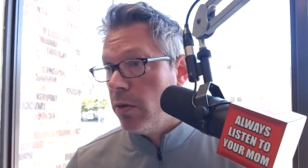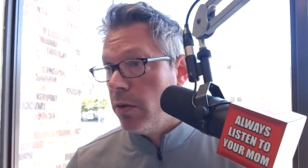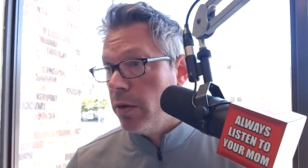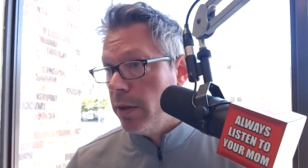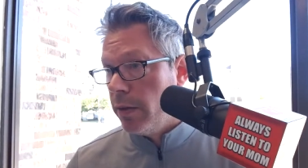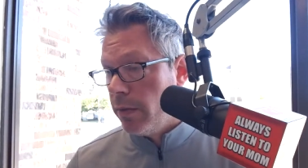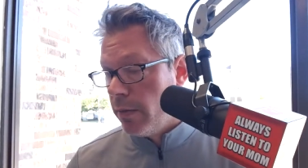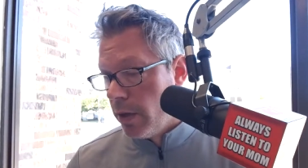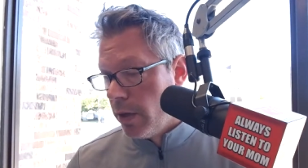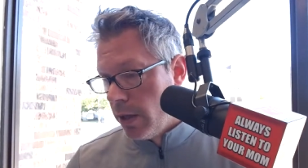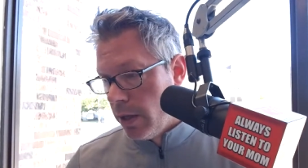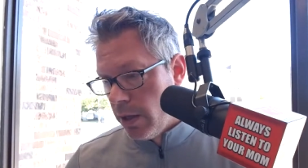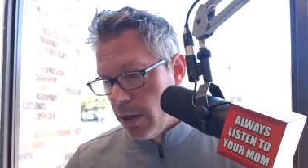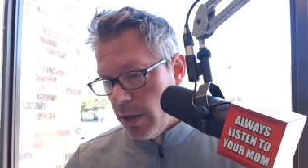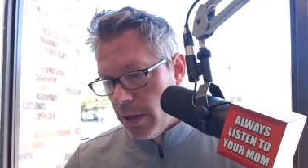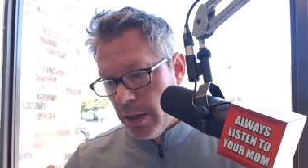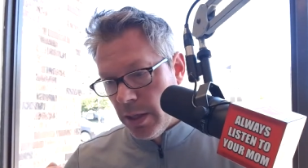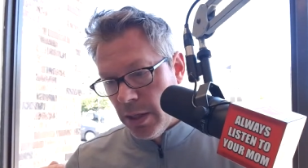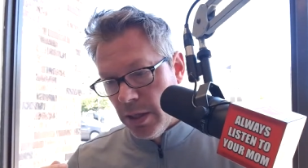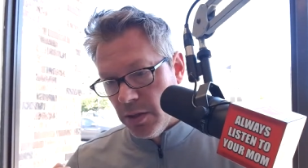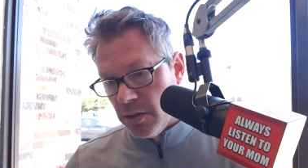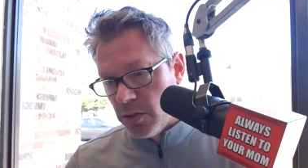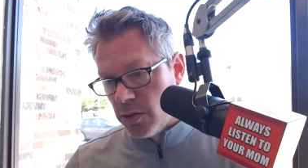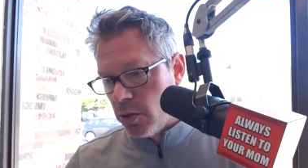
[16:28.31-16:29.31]
and
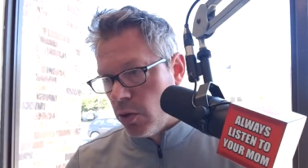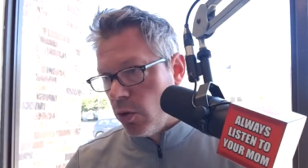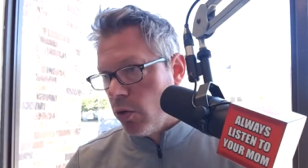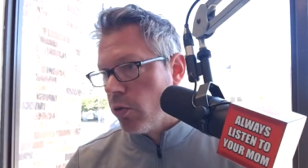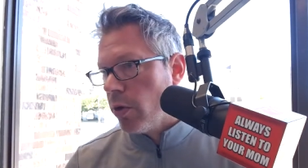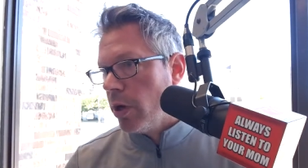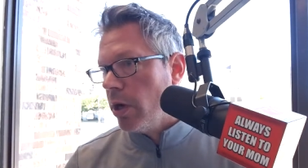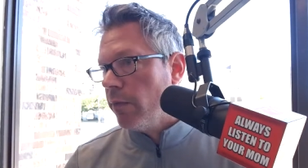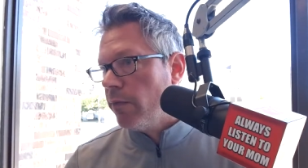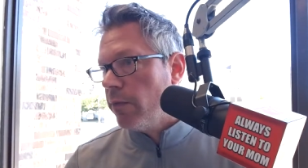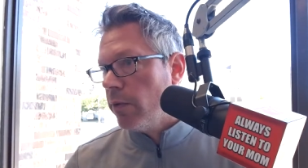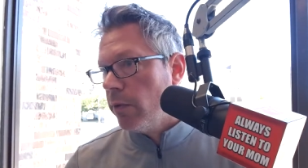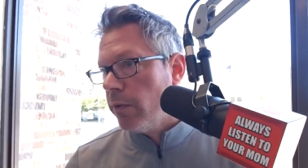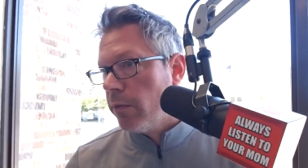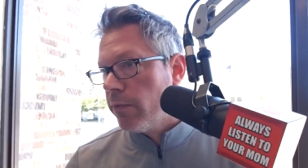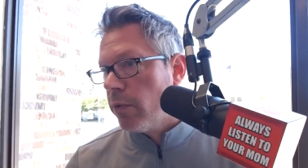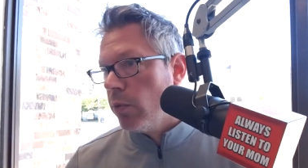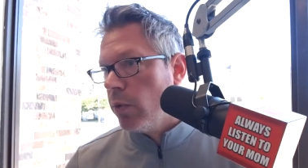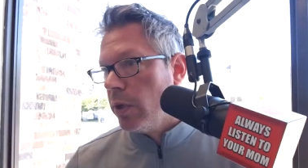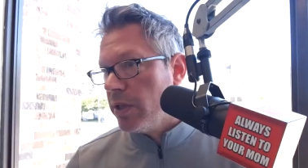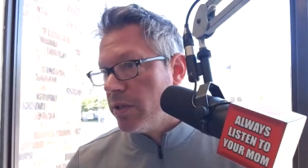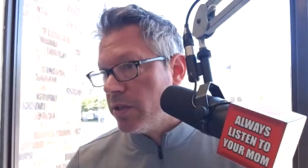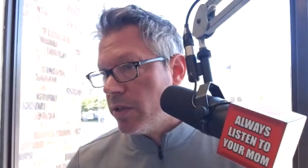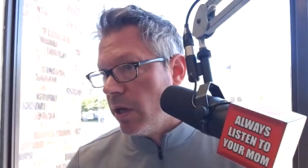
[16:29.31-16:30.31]
he's so grateful
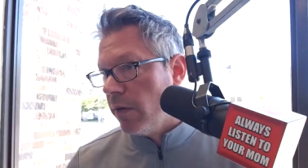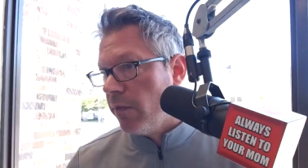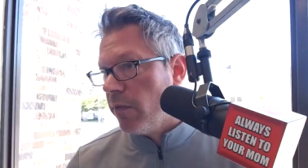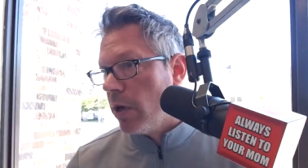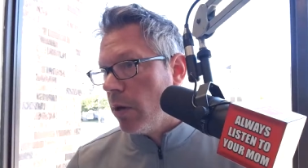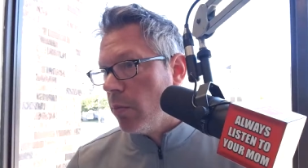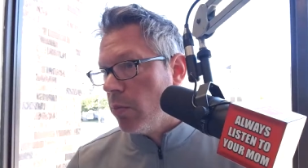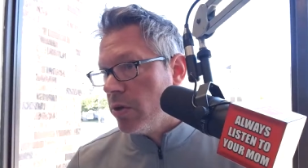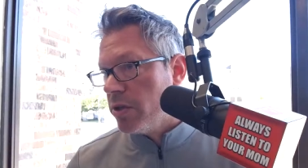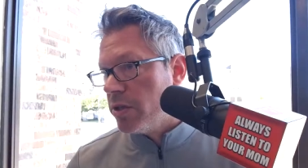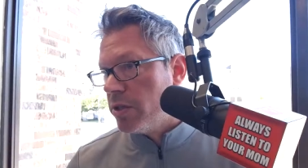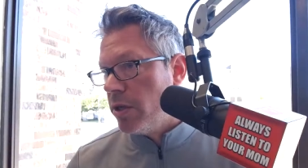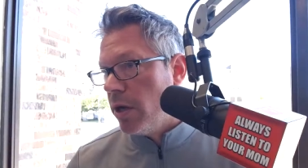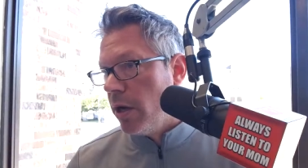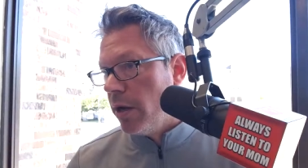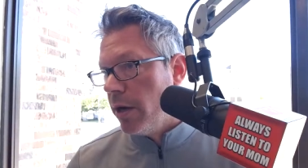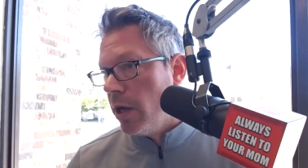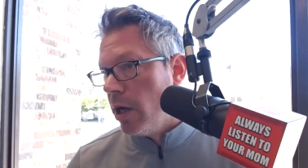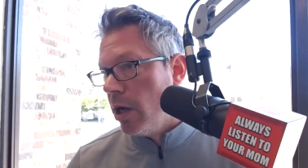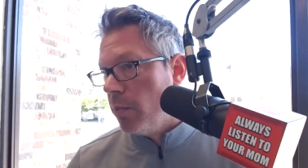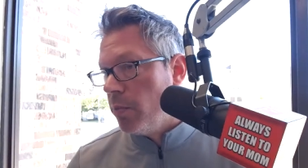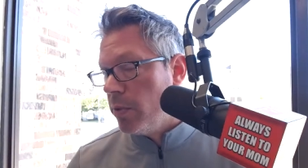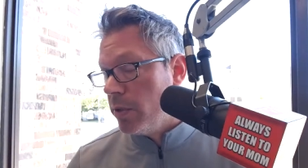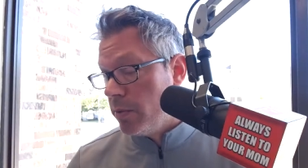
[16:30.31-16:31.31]
for what Safe Harbor's done
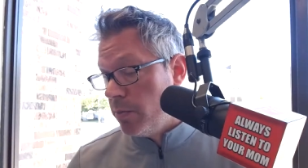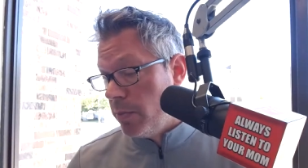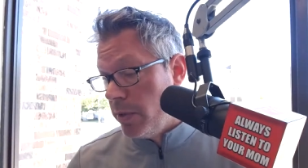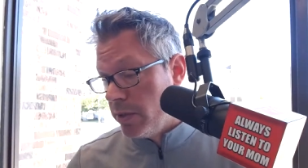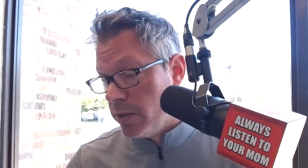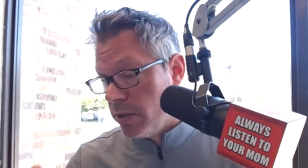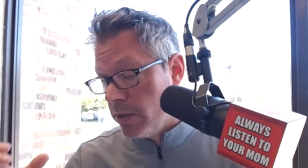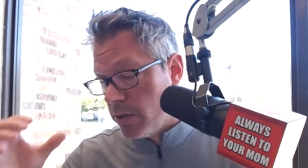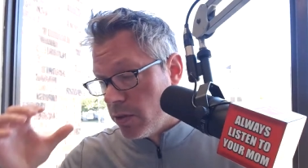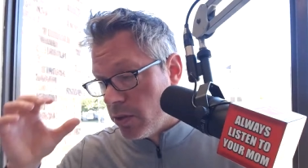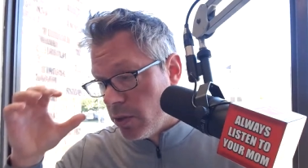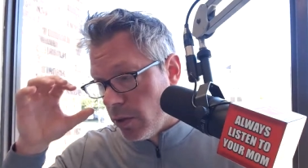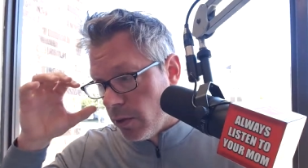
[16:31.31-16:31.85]
to help his business.